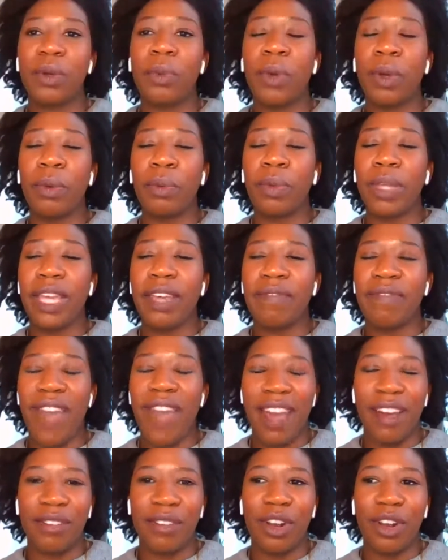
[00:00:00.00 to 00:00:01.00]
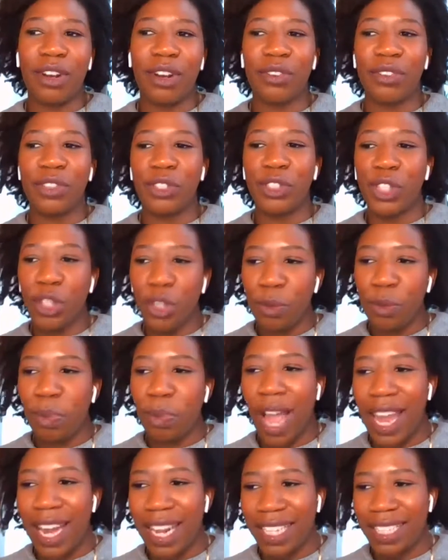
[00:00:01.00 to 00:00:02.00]
so what we have found are the two
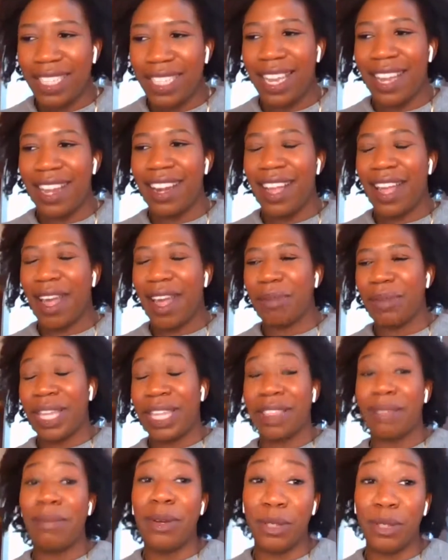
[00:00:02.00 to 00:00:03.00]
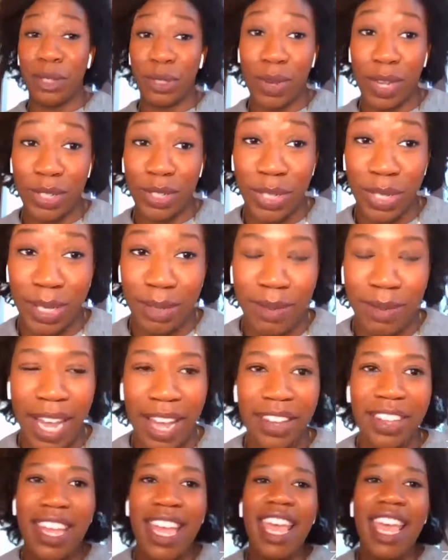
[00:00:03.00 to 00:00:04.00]
products that uh, we get the most questions
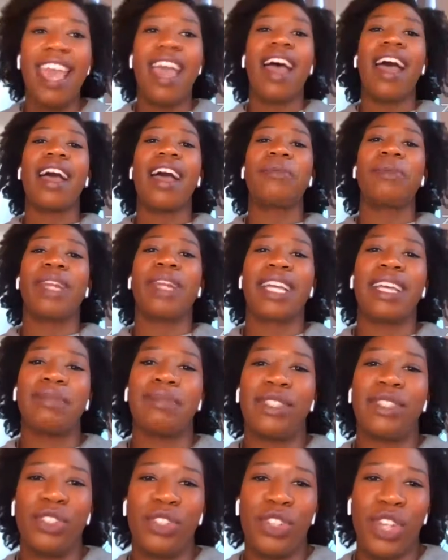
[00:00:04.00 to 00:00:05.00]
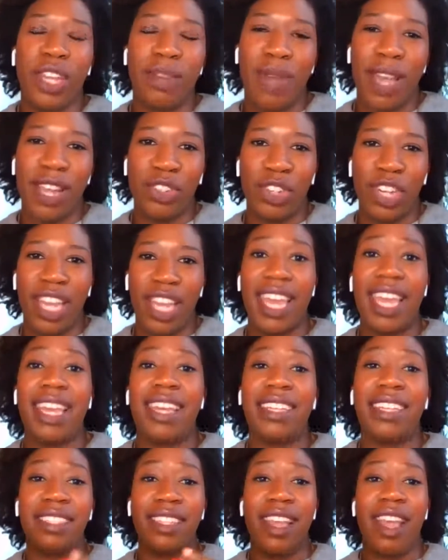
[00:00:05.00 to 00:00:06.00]
about uh, when it comes to shade matching
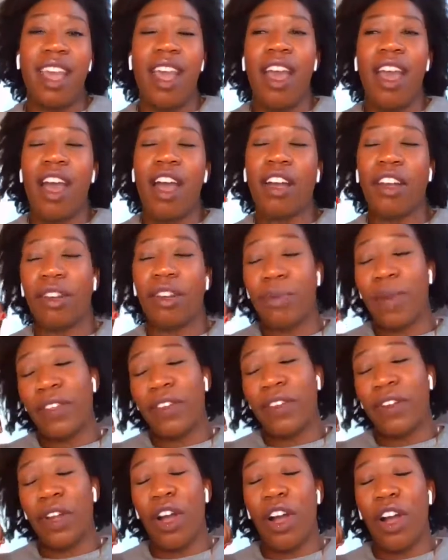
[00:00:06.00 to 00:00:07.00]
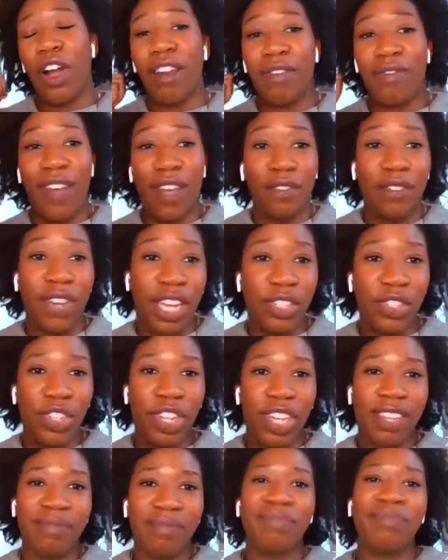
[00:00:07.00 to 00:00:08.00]
is, or rather, are
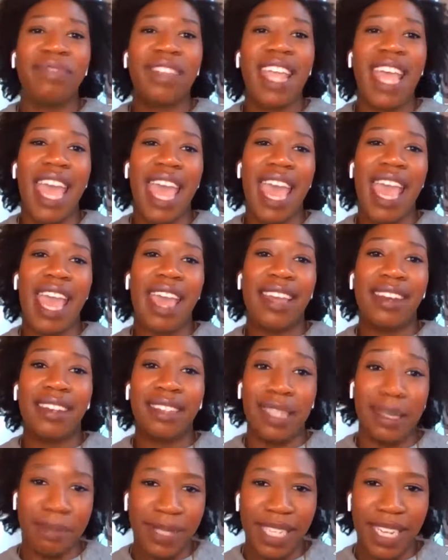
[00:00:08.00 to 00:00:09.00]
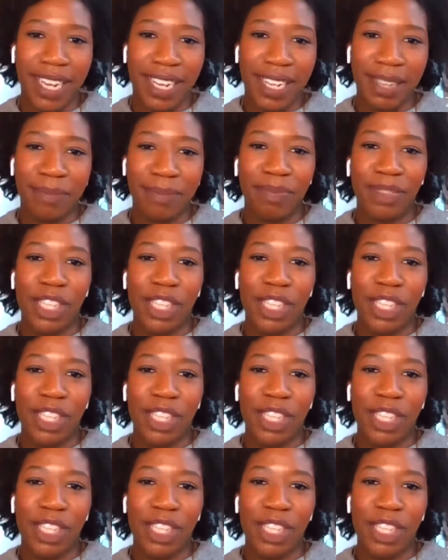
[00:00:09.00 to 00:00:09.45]
foundation and lipstick.